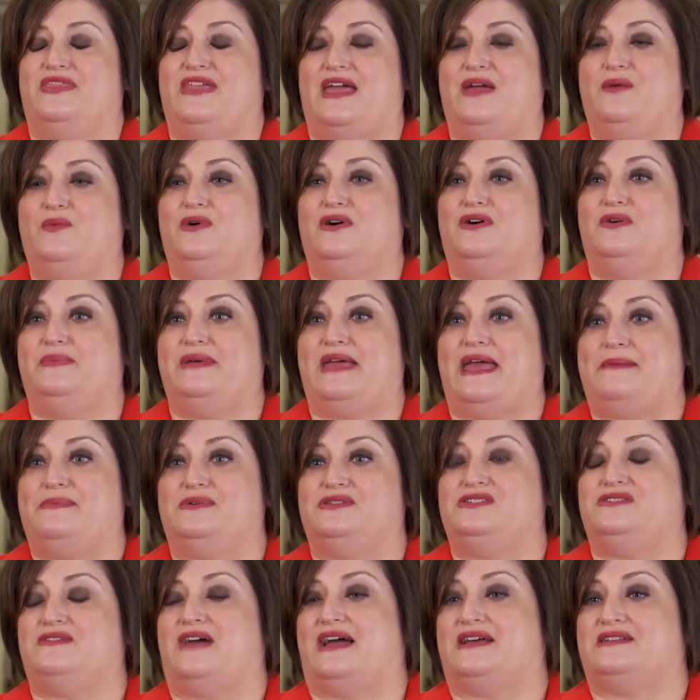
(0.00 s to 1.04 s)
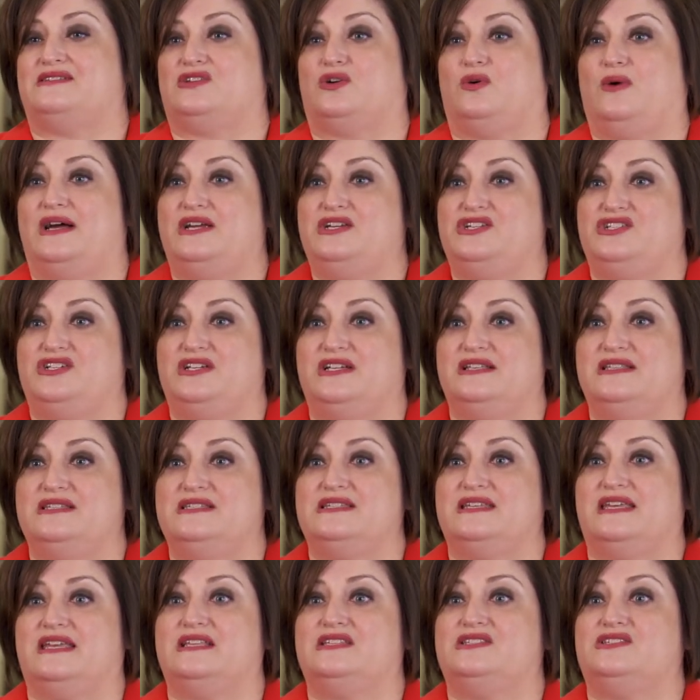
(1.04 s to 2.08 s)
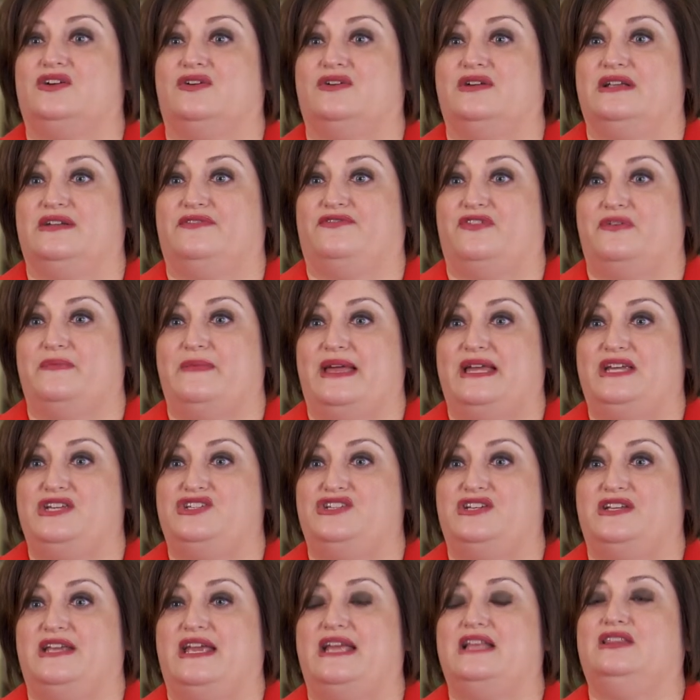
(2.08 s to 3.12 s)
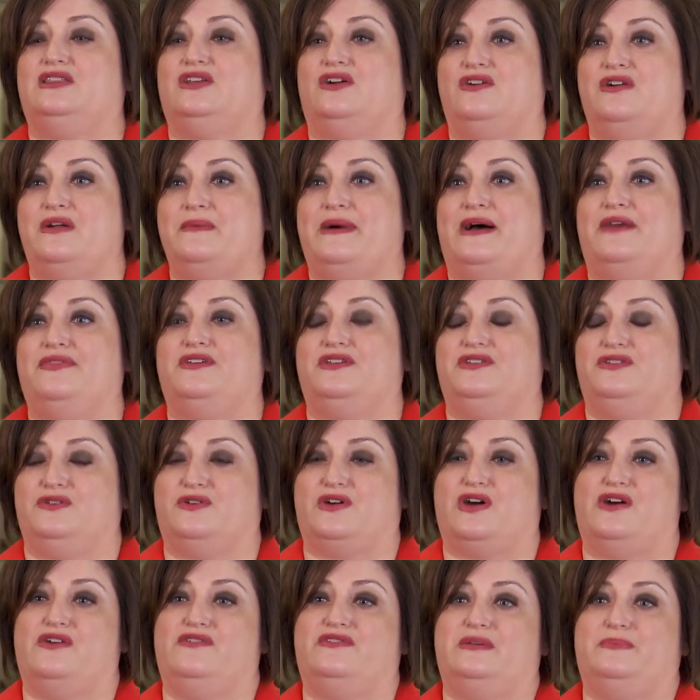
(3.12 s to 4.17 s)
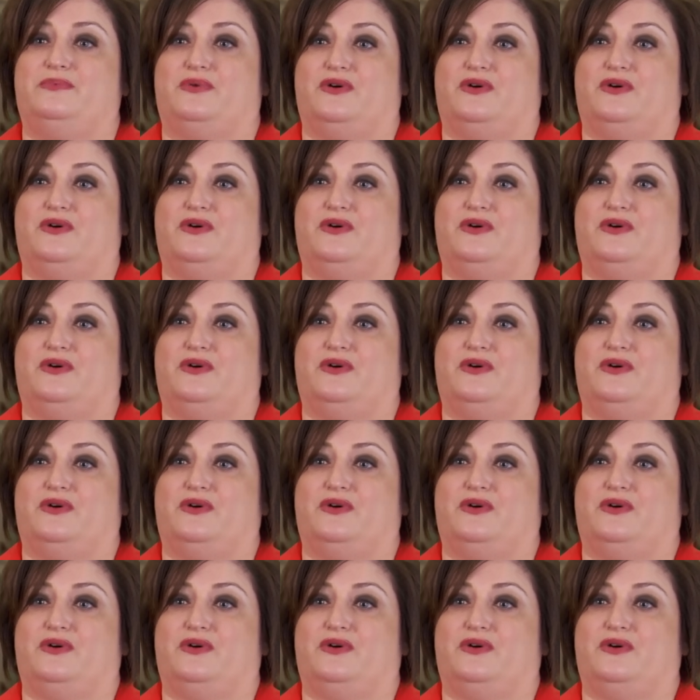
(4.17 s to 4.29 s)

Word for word: They will be able to ask questions, get certain information, and learn about the new COVID